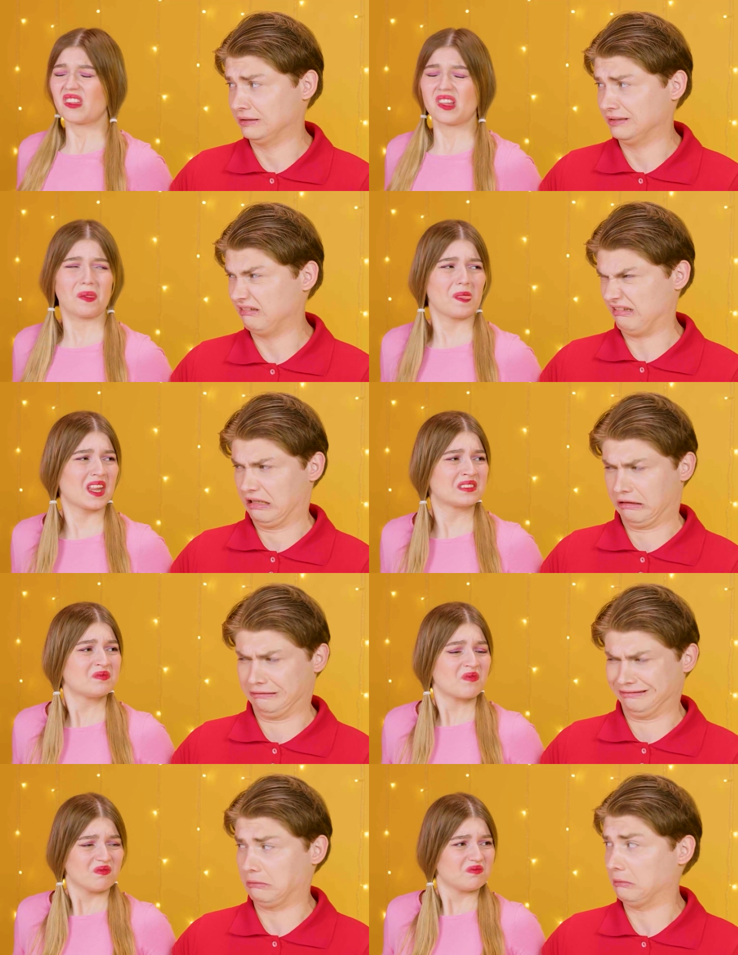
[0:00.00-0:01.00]
Speaker 1: the taste.
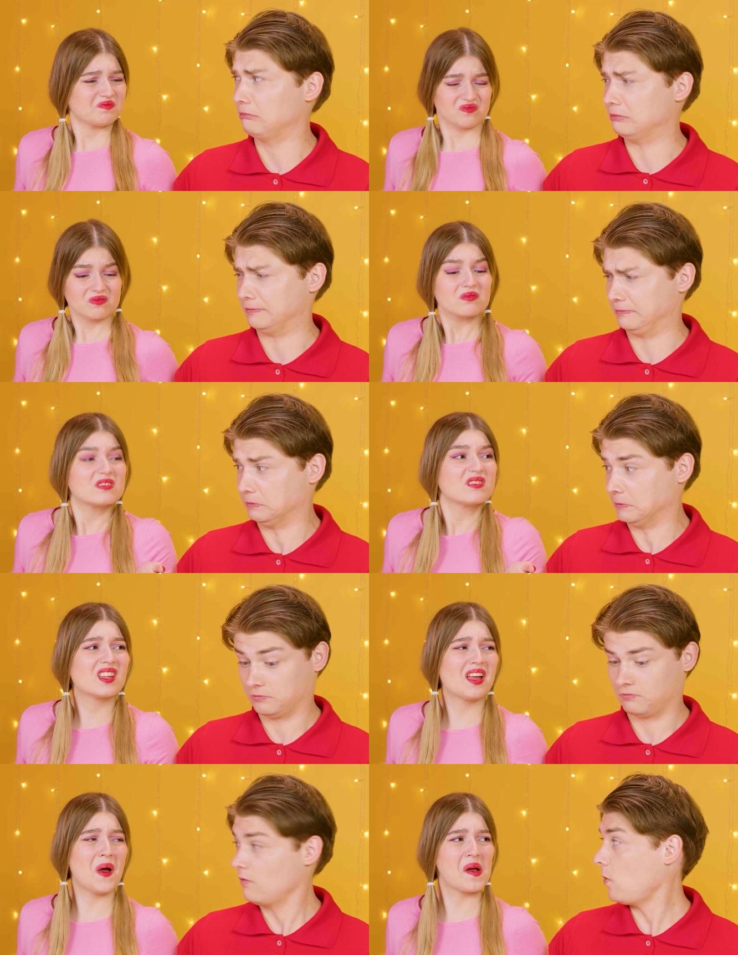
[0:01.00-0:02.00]
You'll find out
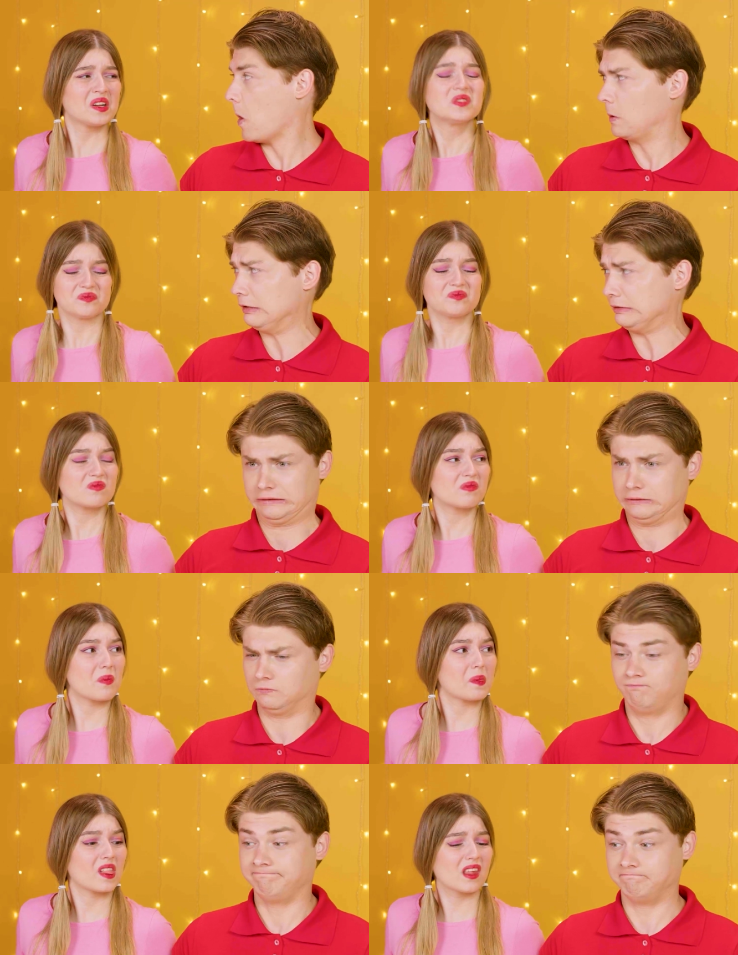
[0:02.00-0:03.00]
soon enough.
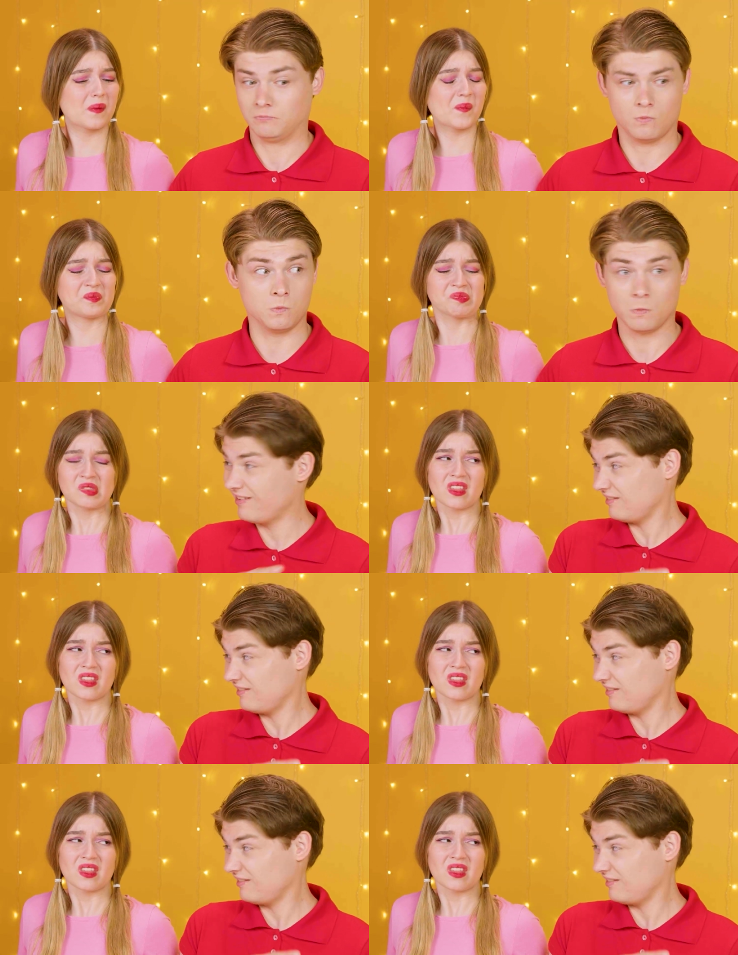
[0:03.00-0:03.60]
You can